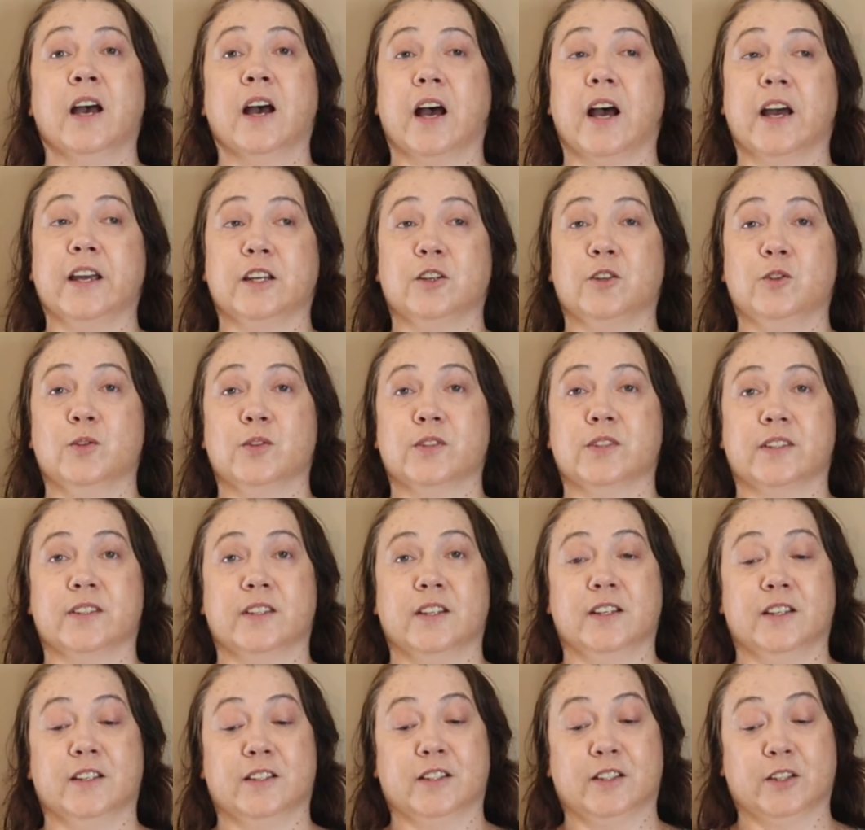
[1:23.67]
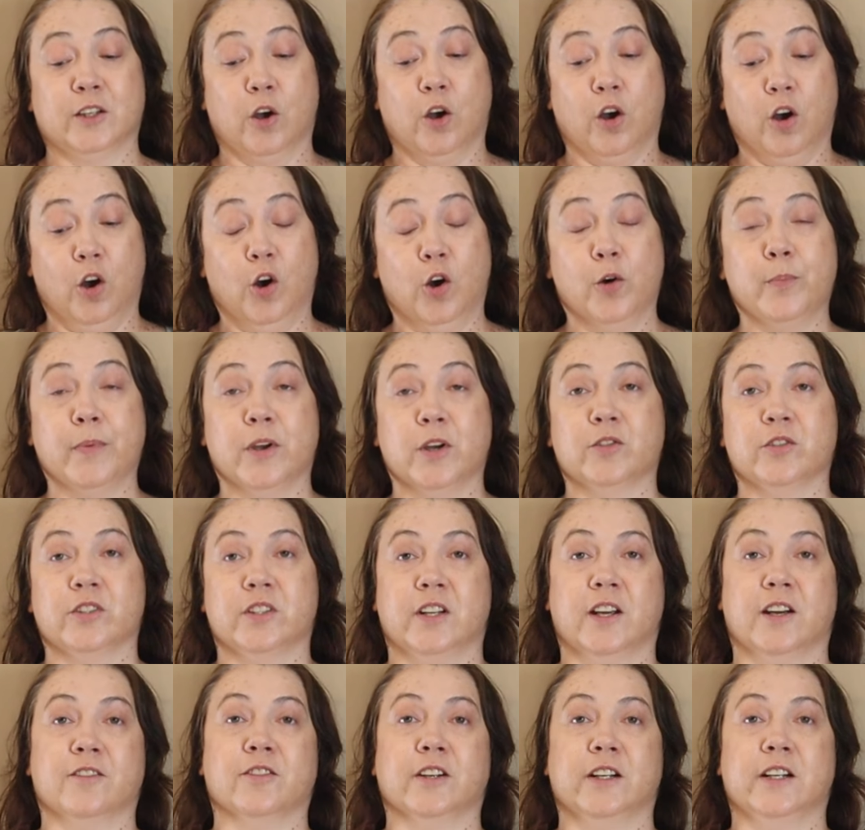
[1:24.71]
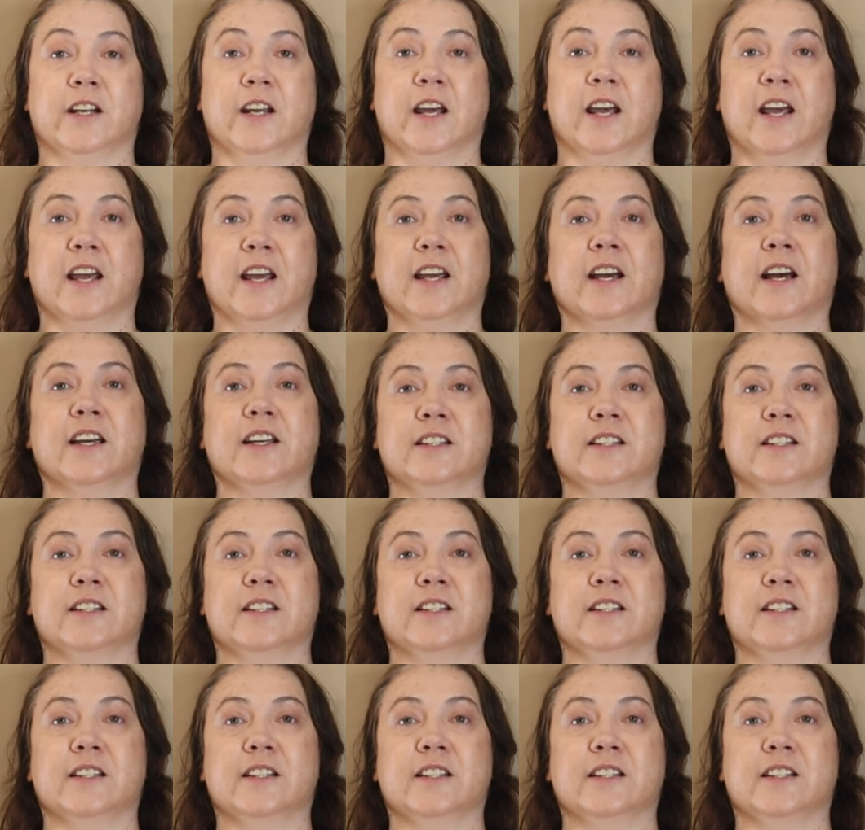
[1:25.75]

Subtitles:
I use this almost every day.